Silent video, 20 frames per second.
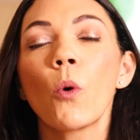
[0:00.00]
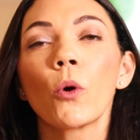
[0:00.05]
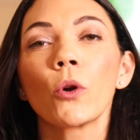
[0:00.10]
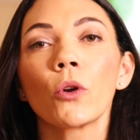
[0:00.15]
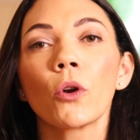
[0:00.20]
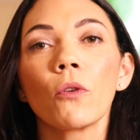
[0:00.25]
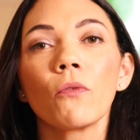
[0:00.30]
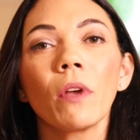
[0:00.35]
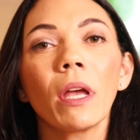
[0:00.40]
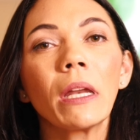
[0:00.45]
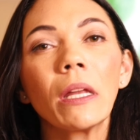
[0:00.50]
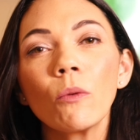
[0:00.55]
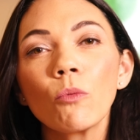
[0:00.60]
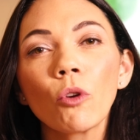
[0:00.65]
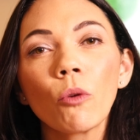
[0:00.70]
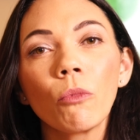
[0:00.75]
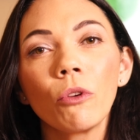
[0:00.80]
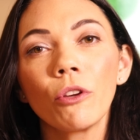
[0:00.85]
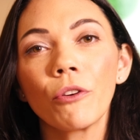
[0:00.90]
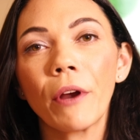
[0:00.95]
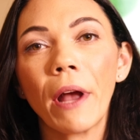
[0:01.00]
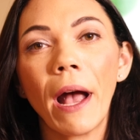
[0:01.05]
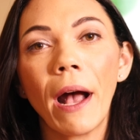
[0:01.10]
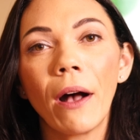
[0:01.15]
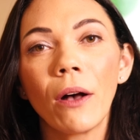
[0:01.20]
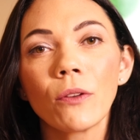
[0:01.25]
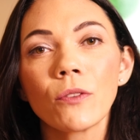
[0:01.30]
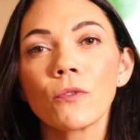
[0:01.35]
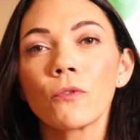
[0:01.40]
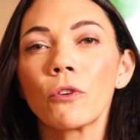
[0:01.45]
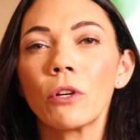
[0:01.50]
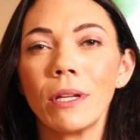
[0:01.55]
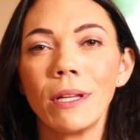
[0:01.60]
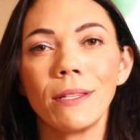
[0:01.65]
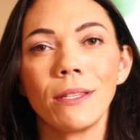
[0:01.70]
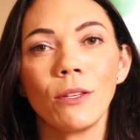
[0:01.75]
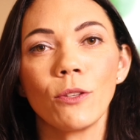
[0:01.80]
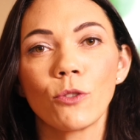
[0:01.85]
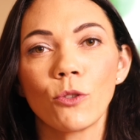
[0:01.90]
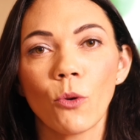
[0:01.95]
corner of any room in your house for
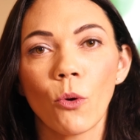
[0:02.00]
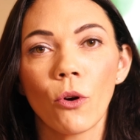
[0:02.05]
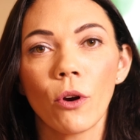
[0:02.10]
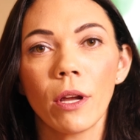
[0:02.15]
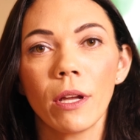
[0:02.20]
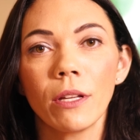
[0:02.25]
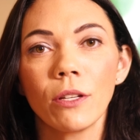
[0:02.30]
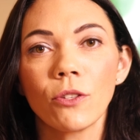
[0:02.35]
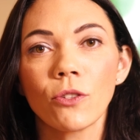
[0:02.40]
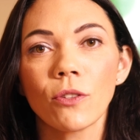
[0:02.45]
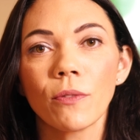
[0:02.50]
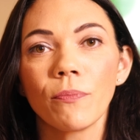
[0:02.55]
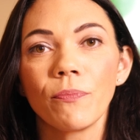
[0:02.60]
easy storage.